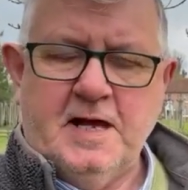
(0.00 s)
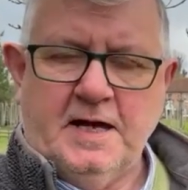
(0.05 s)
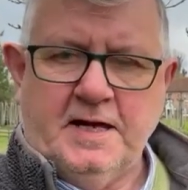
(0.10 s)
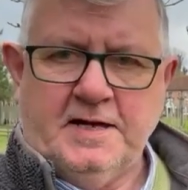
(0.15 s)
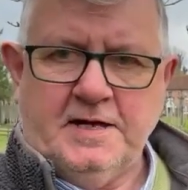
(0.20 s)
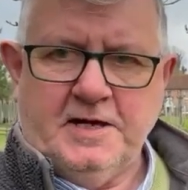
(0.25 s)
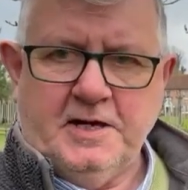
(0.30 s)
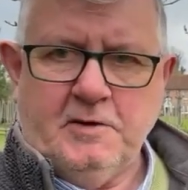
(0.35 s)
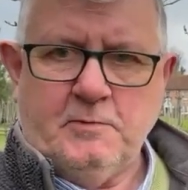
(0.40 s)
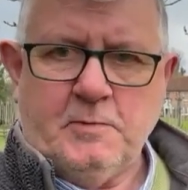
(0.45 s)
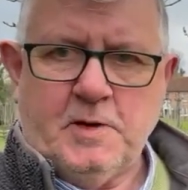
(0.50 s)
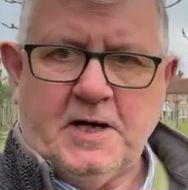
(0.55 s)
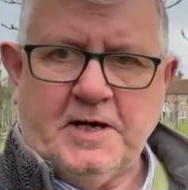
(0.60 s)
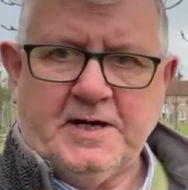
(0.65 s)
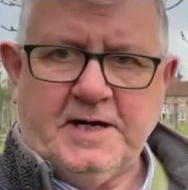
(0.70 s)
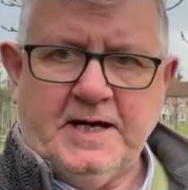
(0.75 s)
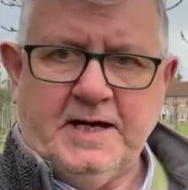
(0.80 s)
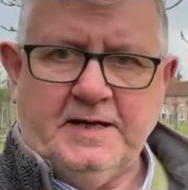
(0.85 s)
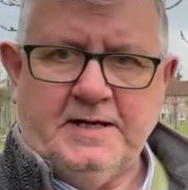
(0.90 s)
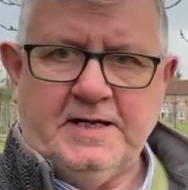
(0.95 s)
at
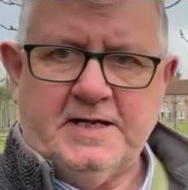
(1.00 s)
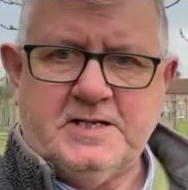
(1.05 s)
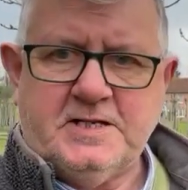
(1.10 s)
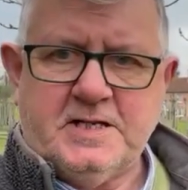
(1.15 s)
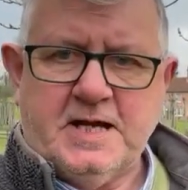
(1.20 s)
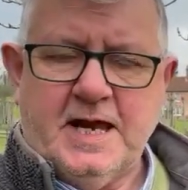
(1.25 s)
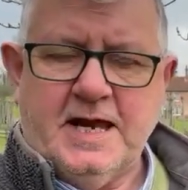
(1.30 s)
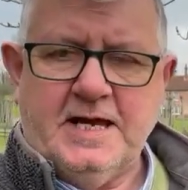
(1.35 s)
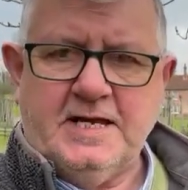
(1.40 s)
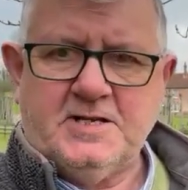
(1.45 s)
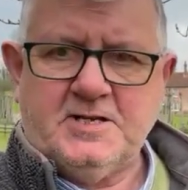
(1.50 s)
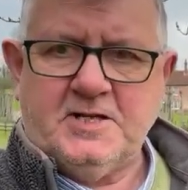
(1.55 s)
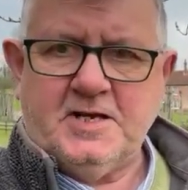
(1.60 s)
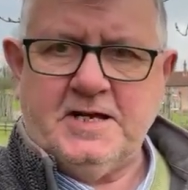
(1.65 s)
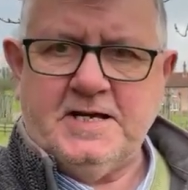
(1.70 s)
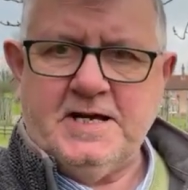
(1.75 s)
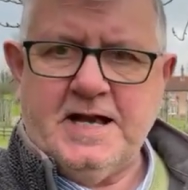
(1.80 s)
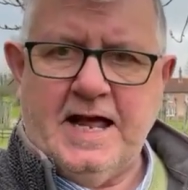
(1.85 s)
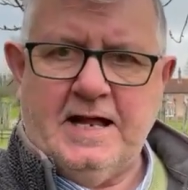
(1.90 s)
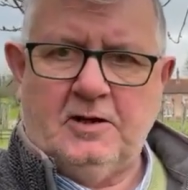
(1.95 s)
Newmarket. This is the
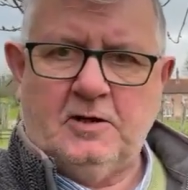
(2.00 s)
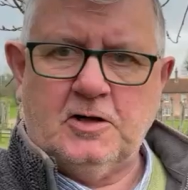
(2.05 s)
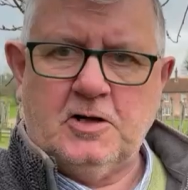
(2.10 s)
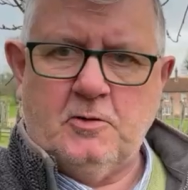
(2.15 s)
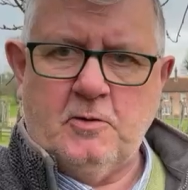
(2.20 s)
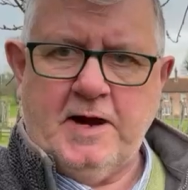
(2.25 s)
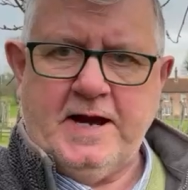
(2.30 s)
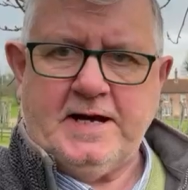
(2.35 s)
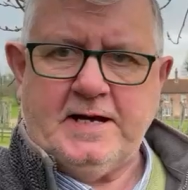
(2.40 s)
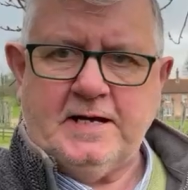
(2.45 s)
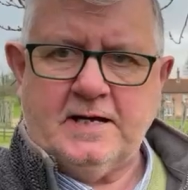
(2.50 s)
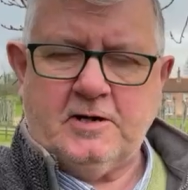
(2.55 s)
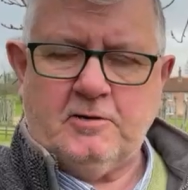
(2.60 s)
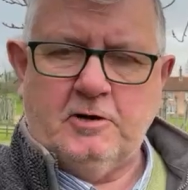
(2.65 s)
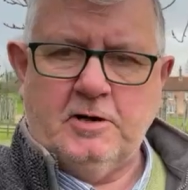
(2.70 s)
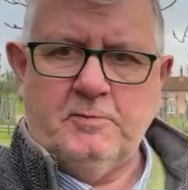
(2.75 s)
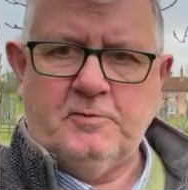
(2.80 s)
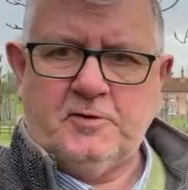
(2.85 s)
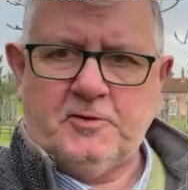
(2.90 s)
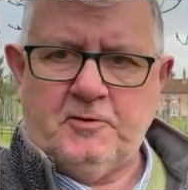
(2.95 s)
Nell Gwyn, a
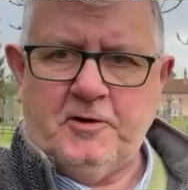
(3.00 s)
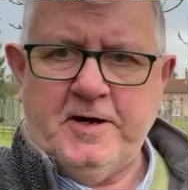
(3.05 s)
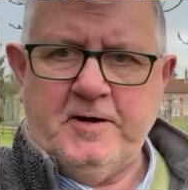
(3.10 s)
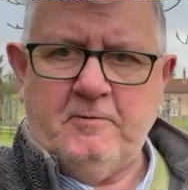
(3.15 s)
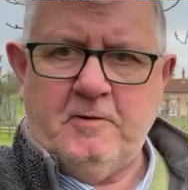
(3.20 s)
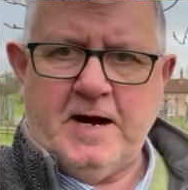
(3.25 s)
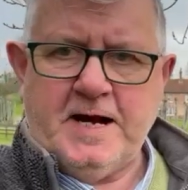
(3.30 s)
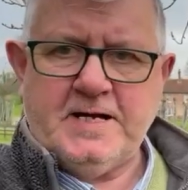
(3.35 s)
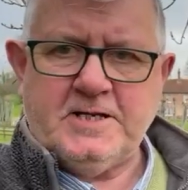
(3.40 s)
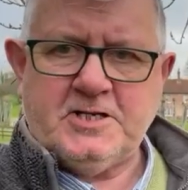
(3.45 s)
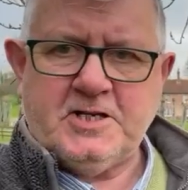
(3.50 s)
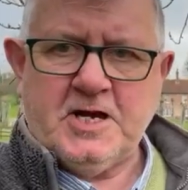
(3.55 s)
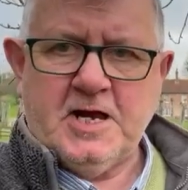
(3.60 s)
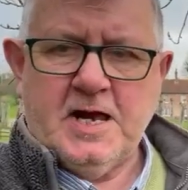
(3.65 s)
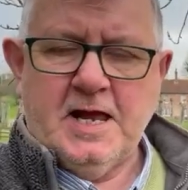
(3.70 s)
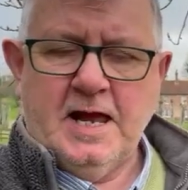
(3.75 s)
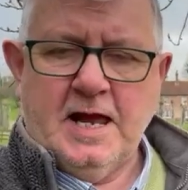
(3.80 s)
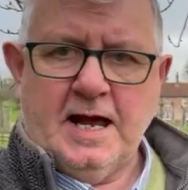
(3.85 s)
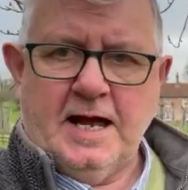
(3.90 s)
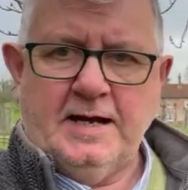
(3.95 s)
Group 3 race
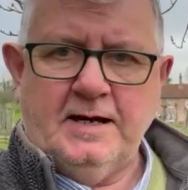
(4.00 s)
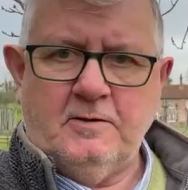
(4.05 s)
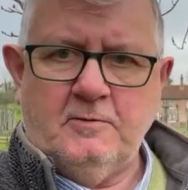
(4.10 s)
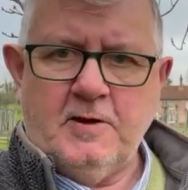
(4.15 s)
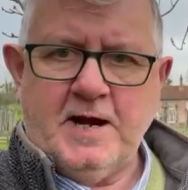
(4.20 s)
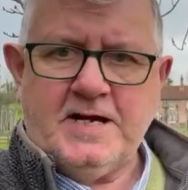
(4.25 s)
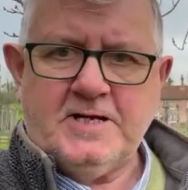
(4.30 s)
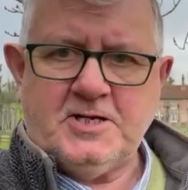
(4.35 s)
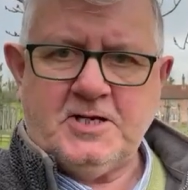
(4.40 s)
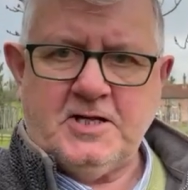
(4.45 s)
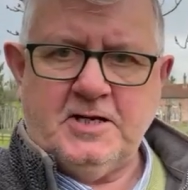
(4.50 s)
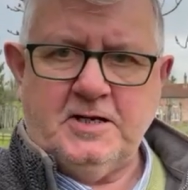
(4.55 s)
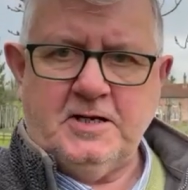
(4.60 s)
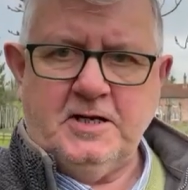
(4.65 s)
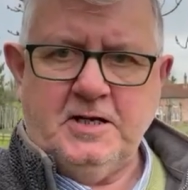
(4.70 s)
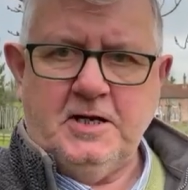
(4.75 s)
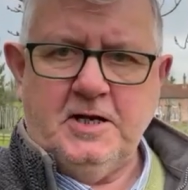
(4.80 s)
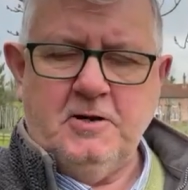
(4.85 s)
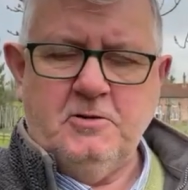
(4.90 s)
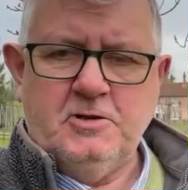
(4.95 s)
and a race that
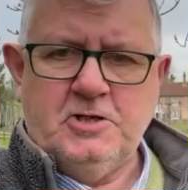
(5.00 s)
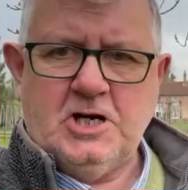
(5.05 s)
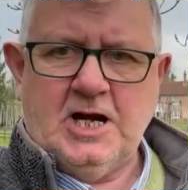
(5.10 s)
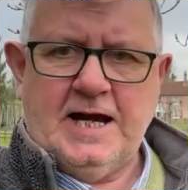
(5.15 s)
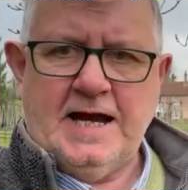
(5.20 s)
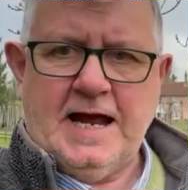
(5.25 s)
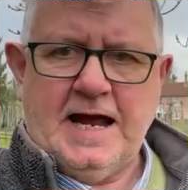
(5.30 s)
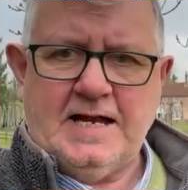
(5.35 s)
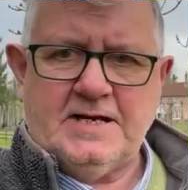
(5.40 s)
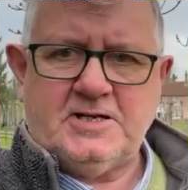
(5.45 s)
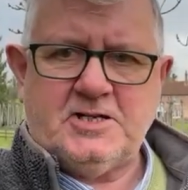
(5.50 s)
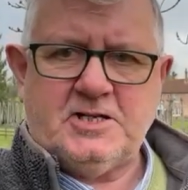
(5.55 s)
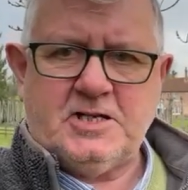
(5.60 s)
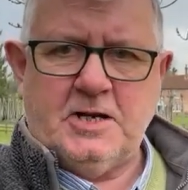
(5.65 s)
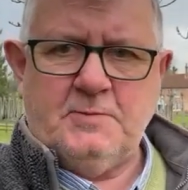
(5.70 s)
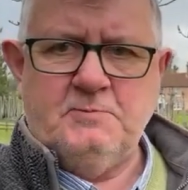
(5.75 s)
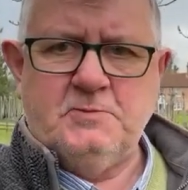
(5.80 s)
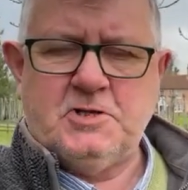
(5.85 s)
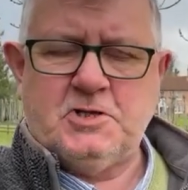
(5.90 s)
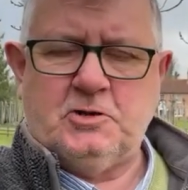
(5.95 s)
usually has
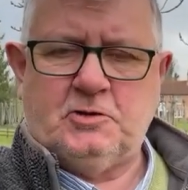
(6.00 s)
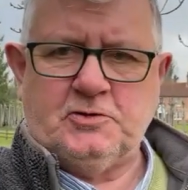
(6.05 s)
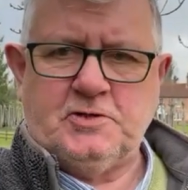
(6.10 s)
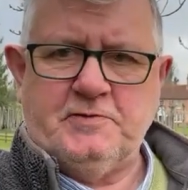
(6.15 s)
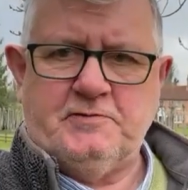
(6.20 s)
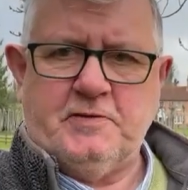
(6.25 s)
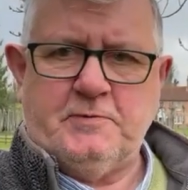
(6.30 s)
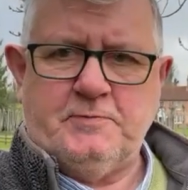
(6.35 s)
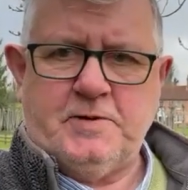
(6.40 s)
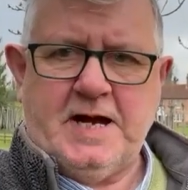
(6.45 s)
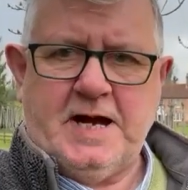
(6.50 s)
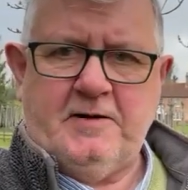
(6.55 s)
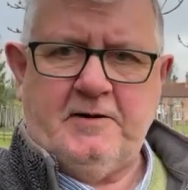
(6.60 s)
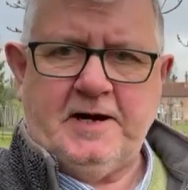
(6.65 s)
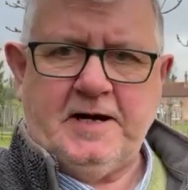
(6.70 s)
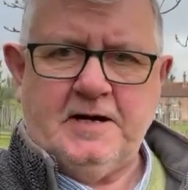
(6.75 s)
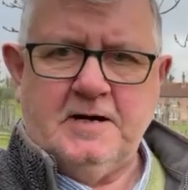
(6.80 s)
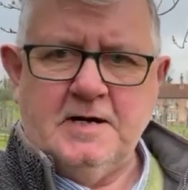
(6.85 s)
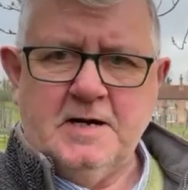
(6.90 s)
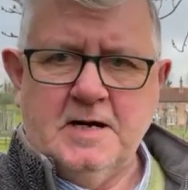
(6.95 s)
some sort of a
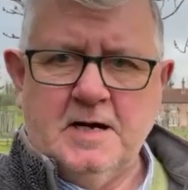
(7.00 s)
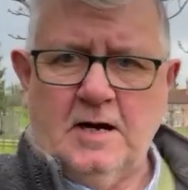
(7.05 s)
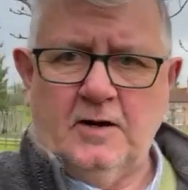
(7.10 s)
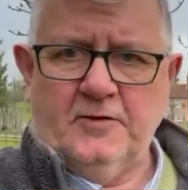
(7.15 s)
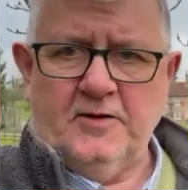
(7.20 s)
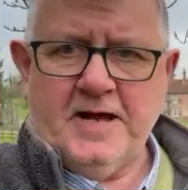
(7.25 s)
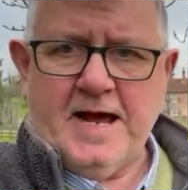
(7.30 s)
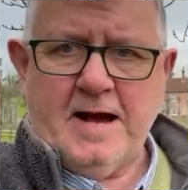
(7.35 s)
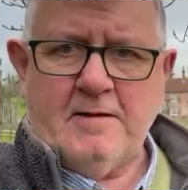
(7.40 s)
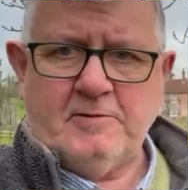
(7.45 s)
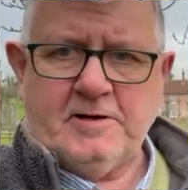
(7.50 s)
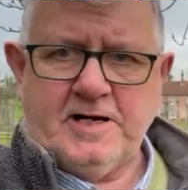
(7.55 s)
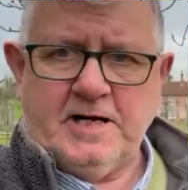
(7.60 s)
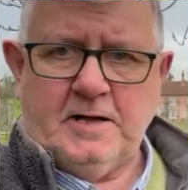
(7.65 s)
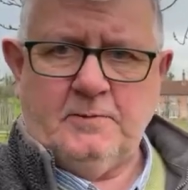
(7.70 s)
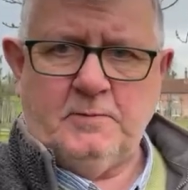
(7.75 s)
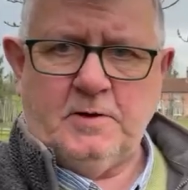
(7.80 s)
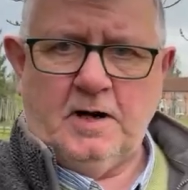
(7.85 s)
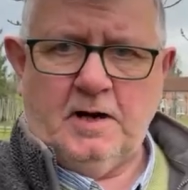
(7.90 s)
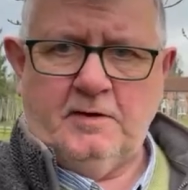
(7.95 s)
bearing on the
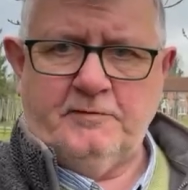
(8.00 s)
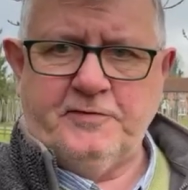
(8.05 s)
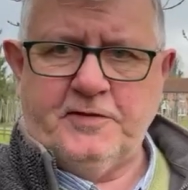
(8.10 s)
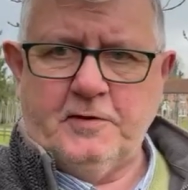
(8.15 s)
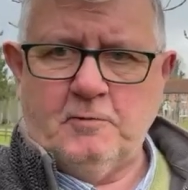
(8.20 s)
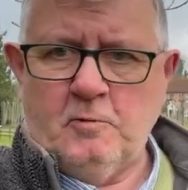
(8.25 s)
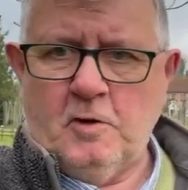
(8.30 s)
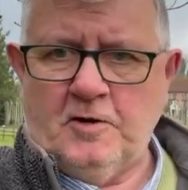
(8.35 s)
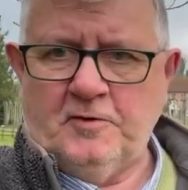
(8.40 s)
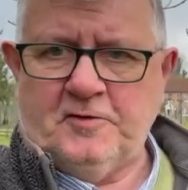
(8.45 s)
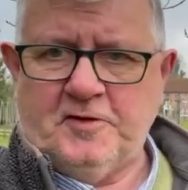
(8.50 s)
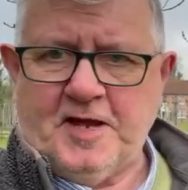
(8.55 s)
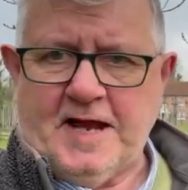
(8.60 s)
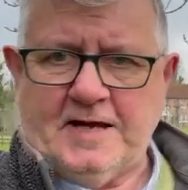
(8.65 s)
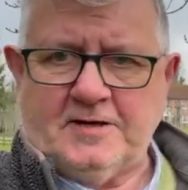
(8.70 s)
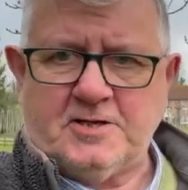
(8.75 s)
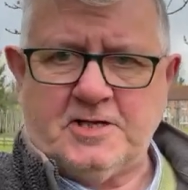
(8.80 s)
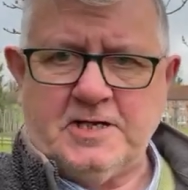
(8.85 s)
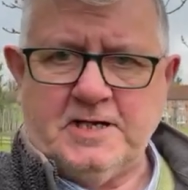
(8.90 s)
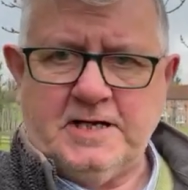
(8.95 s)
outcome of the
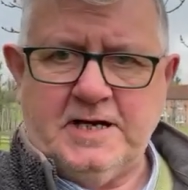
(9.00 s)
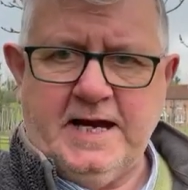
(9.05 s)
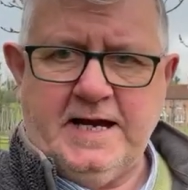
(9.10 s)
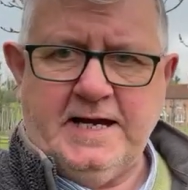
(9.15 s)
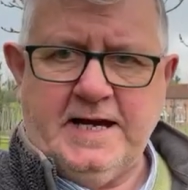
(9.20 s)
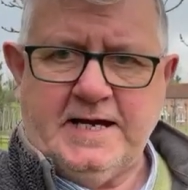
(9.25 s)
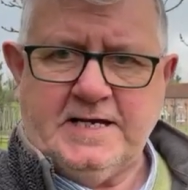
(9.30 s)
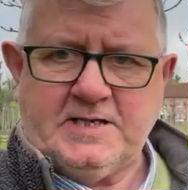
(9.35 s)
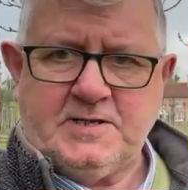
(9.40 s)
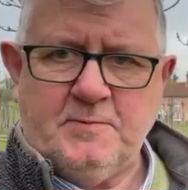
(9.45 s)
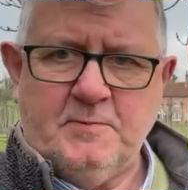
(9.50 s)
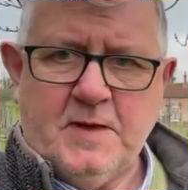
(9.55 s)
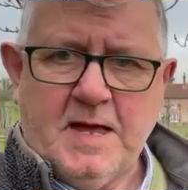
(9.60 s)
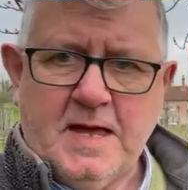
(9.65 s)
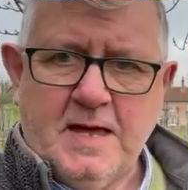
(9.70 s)
1,000 guineas.